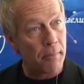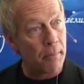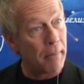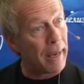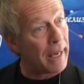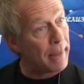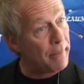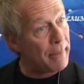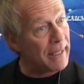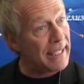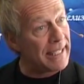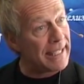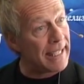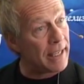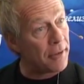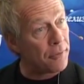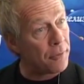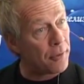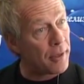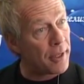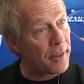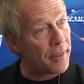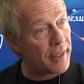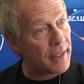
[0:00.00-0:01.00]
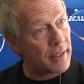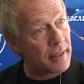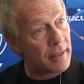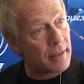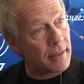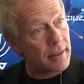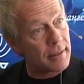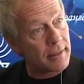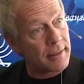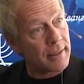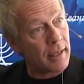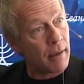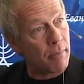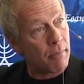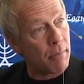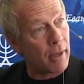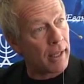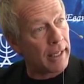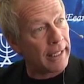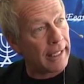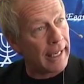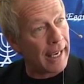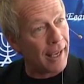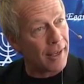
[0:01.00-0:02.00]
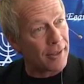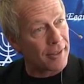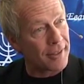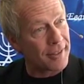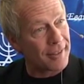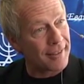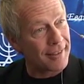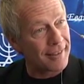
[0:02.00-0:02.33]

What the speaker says: May be different than somebody else.